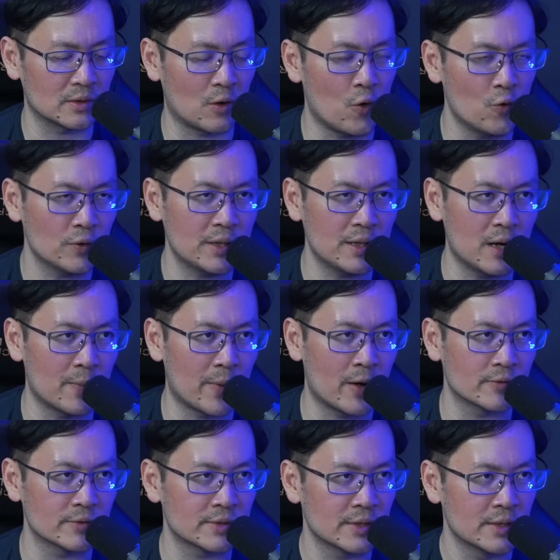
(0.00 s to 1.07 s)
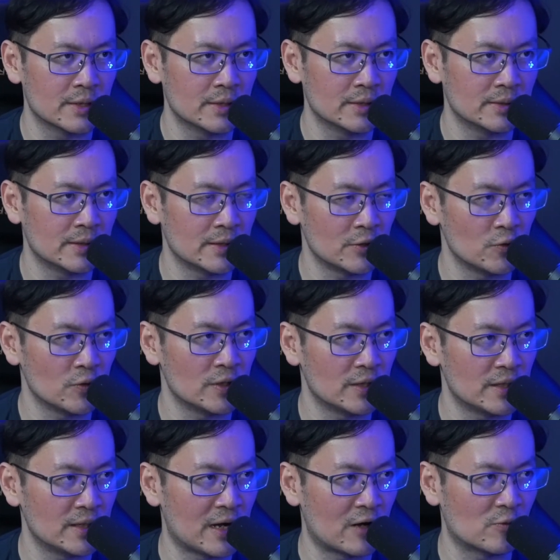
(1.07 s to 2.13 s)
whole thing about the
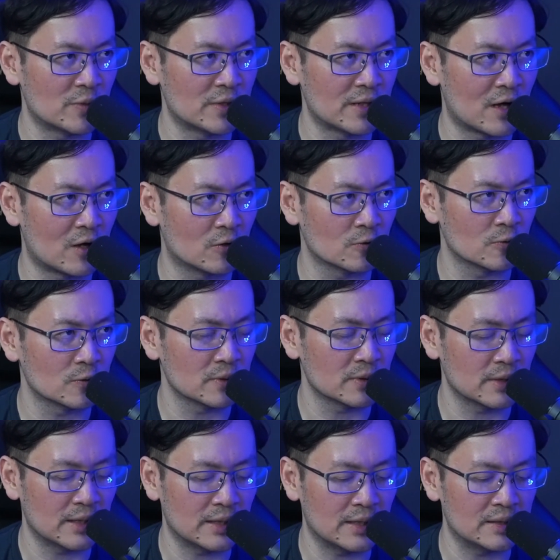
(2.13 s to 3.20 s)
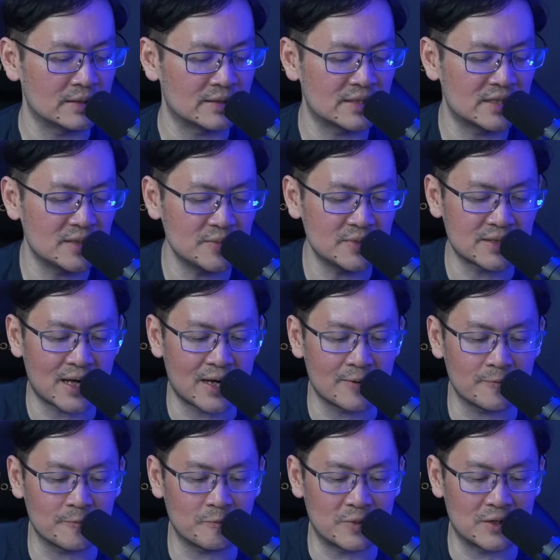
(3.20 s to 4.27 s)
unity government now, it seems
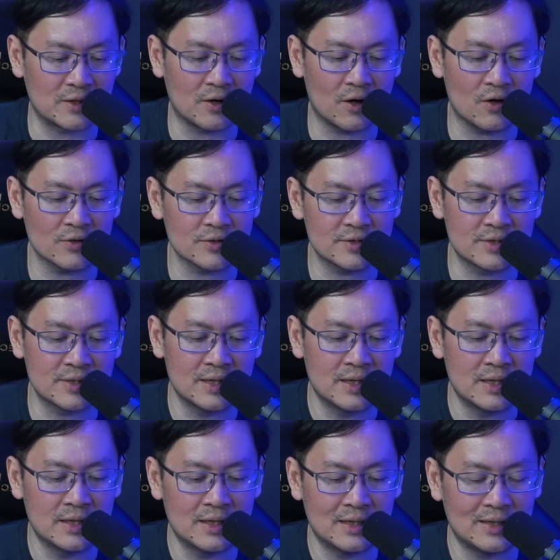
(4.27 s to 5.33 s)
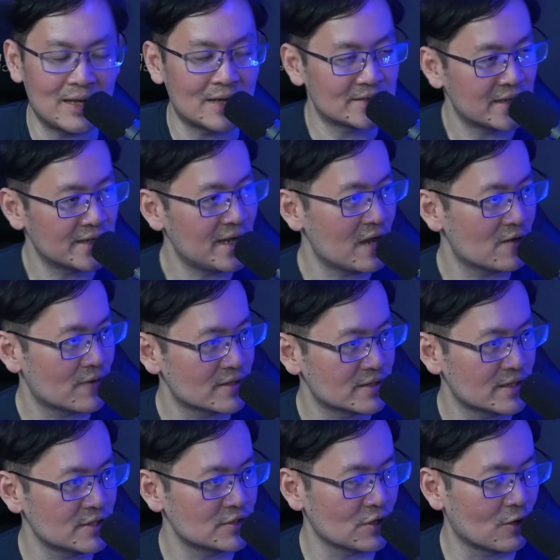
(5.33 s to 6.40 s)
like because they are taking
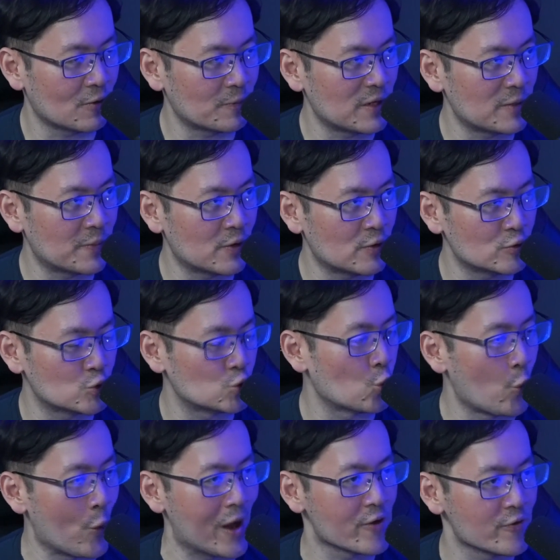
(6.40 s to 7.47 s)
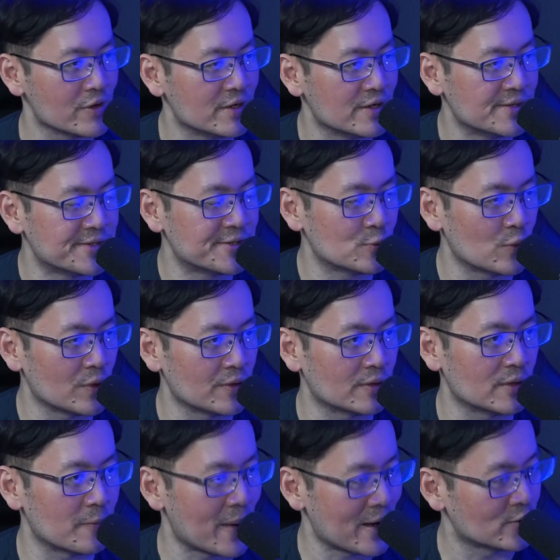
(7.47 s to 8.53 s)
advantage of people's wariness
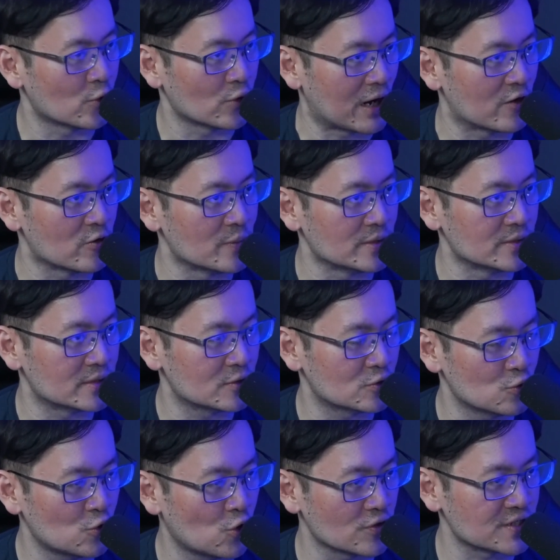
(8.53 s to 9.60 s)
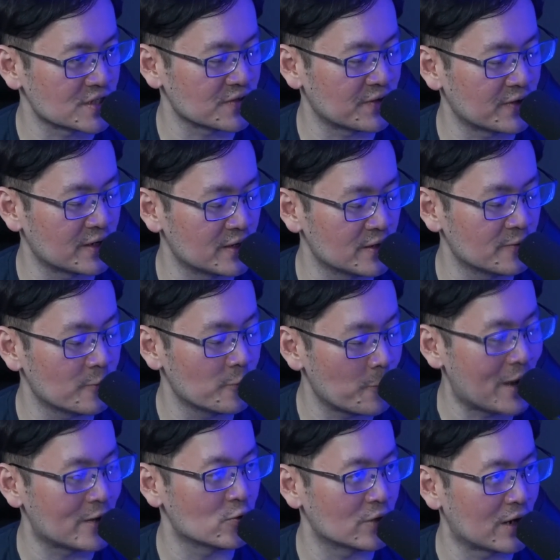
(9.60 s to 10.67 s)
with the backdoor government, too conservative
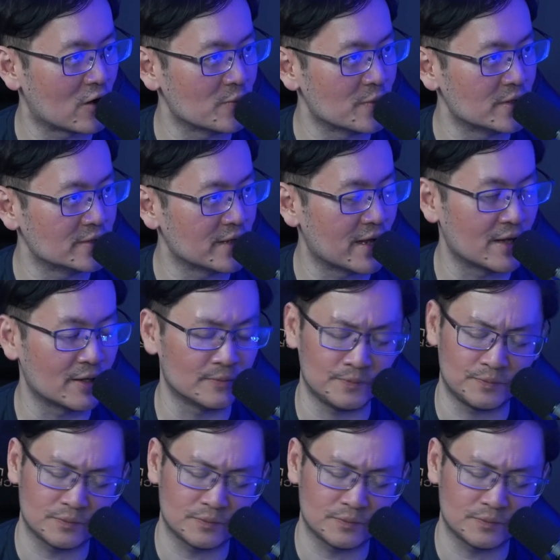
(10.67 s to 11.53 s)
backdoor government, and